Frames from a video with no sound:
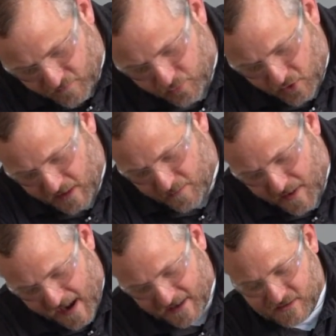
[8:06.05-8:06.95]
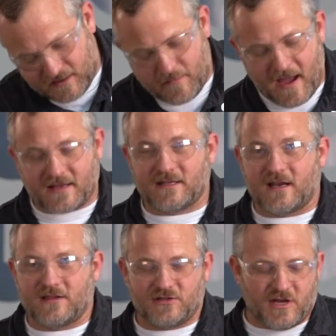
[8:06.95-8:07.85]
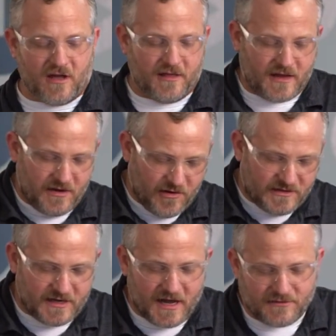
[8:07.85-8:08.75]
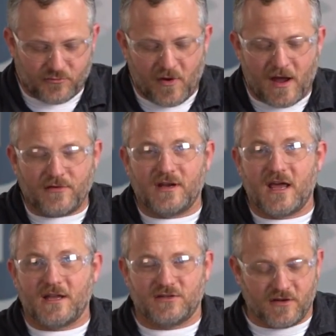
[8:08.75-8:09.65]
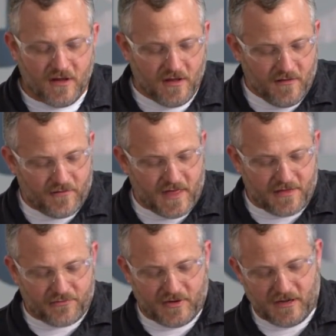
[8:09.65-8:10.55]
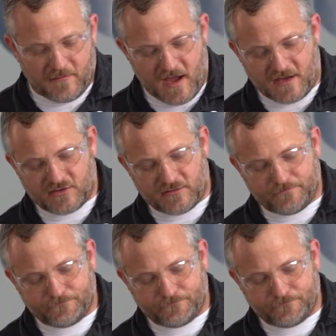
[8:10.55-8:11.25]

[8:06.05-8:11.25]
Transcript: pulling back to the back side of the shell. That creates a nice rounded edge for that 3D mesh.